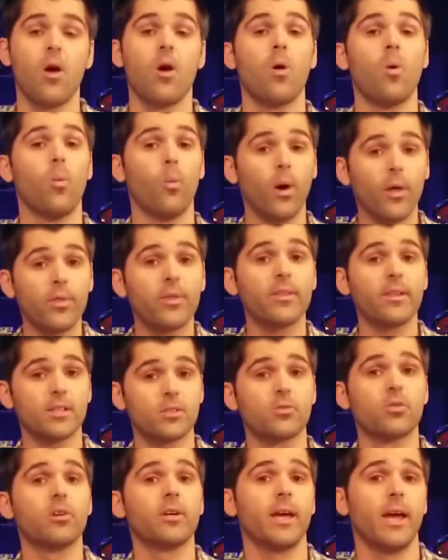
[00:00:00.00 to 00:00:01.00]
One thing that's
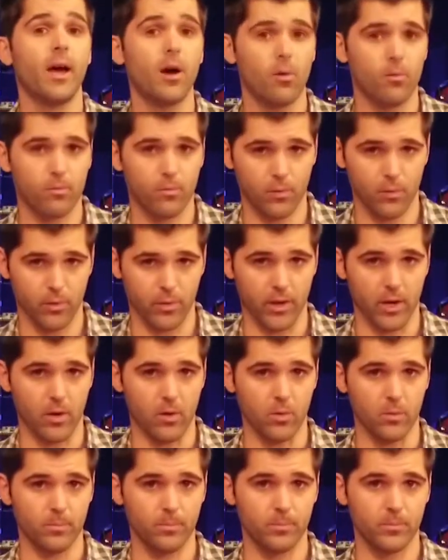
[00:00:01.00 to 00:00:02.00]
really helpful,
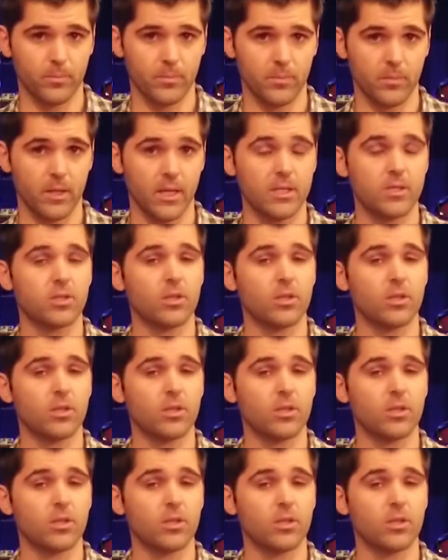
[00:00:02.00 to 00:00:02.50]
though, is